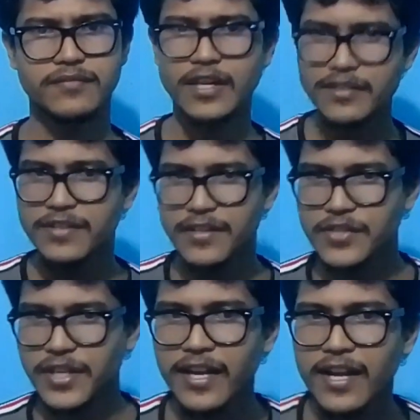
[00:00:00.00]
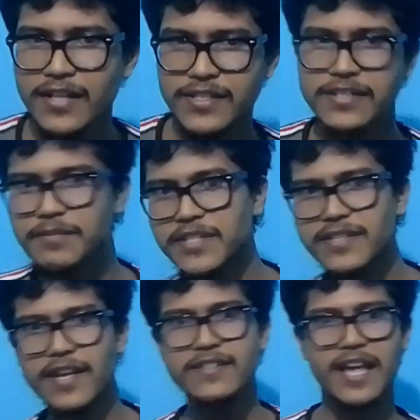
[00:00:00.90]
That's interesting. ChatGPT
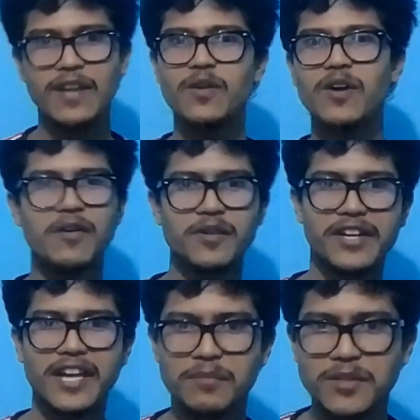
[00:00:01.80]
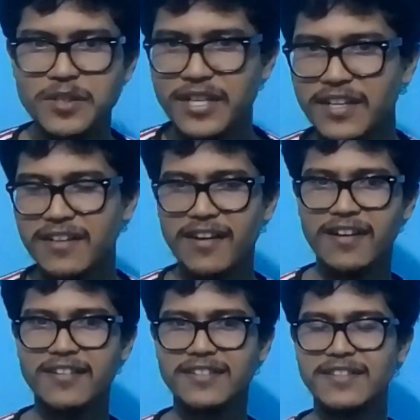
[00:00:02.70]
says, "Hello, how can I help you today?"
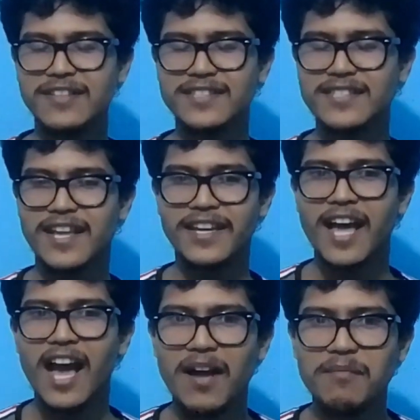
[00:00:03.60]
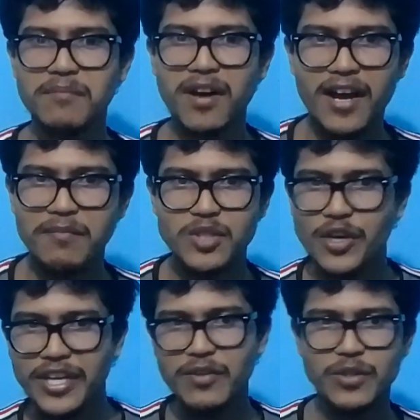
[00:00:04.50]
This is like I'm
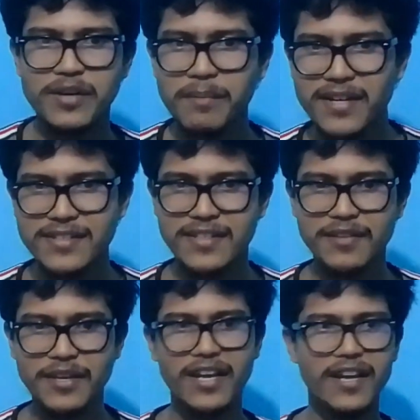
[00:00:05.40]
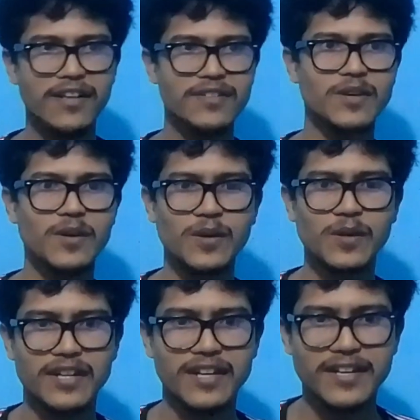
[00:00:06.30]
talking with a person. Okay, so
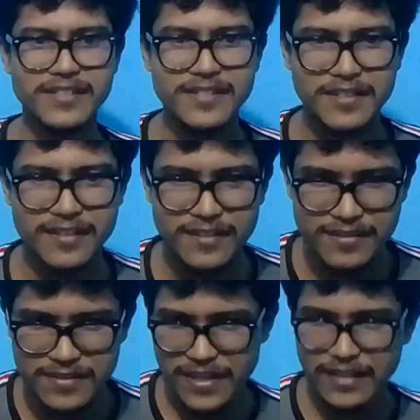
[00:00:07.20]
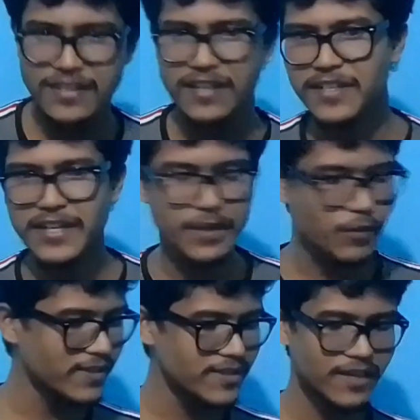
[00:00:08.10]
let's send another
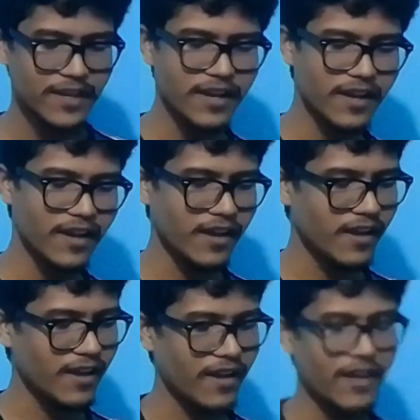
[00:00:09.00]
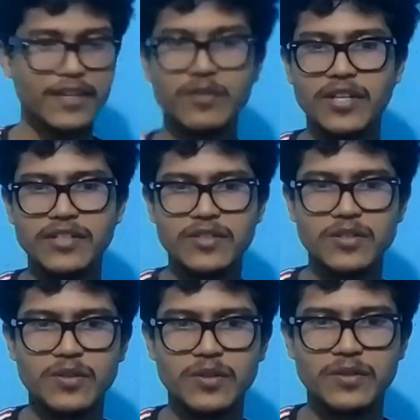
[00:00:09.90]
request. I want
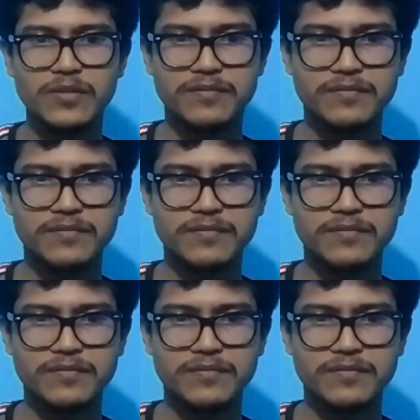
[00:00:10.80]
to